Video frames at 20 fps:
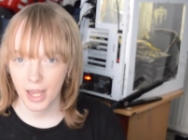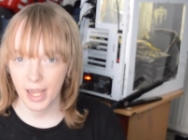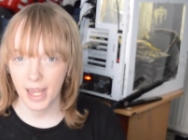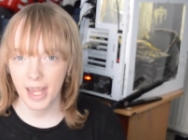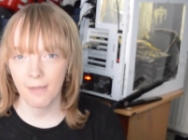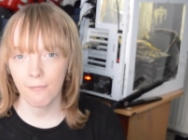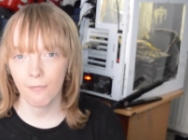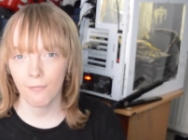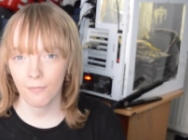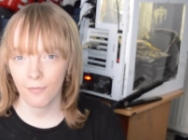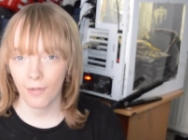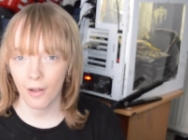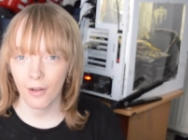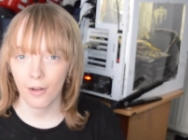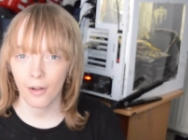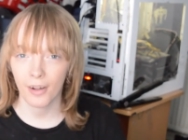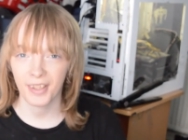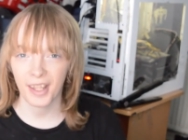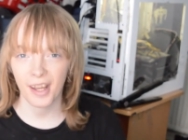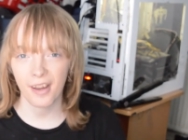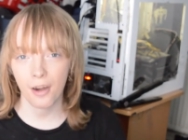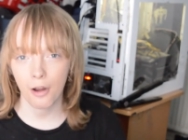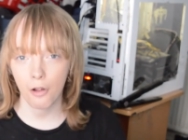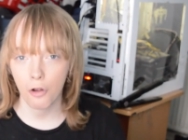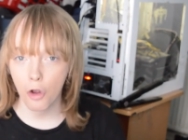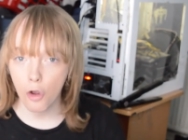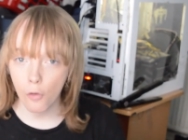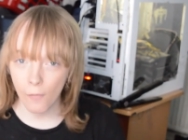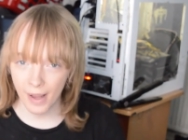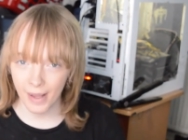even though I don't know
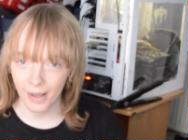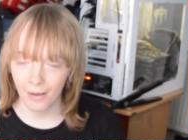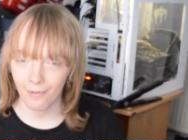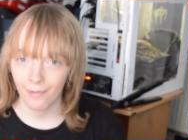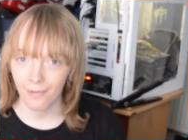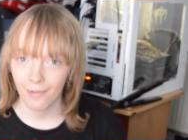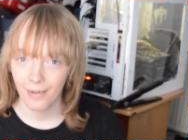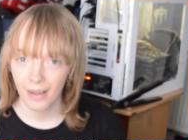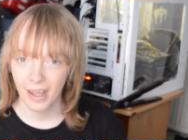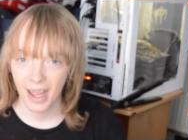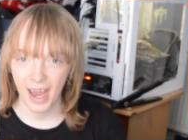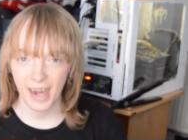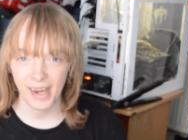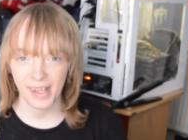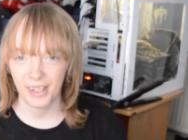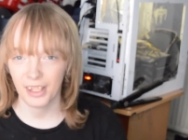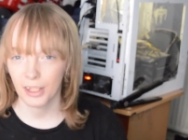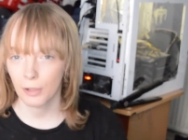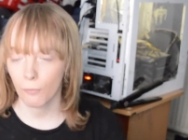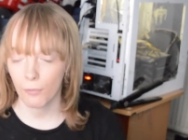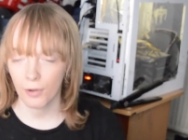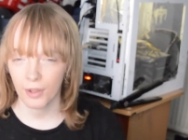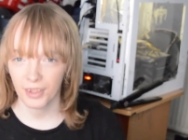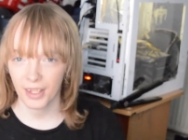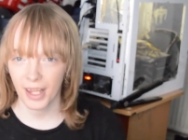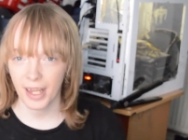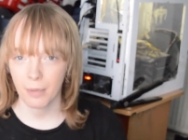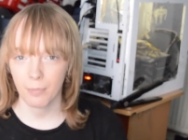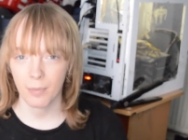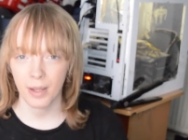who they are and they just want to
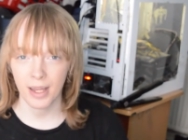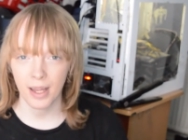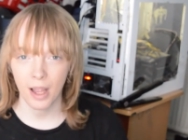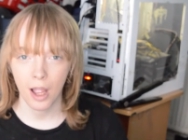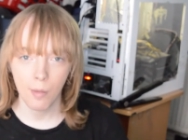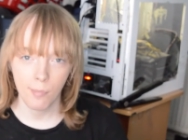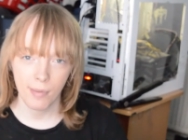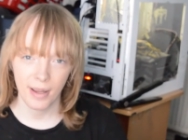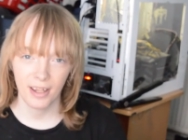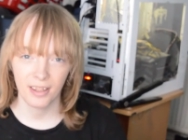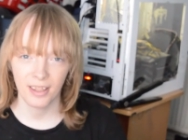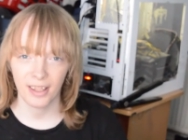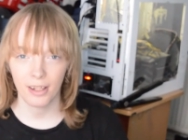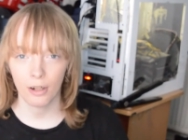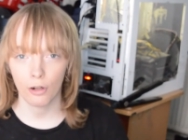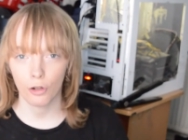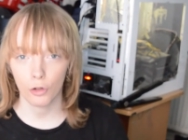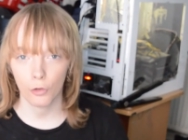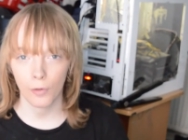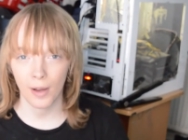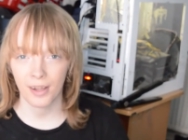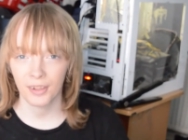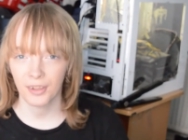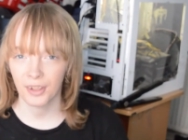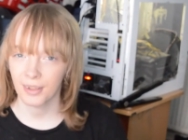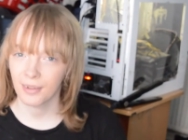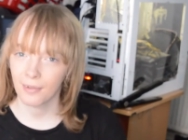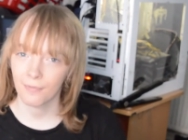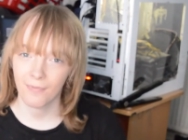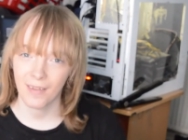date me because they got a
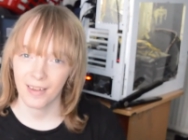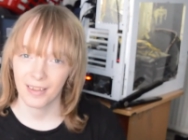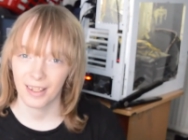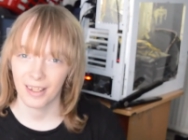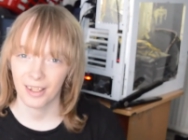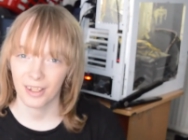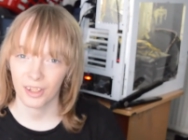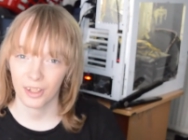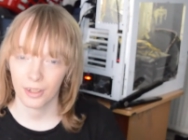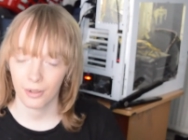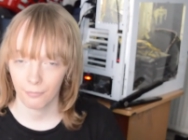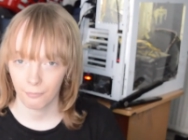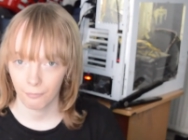transgender fetish.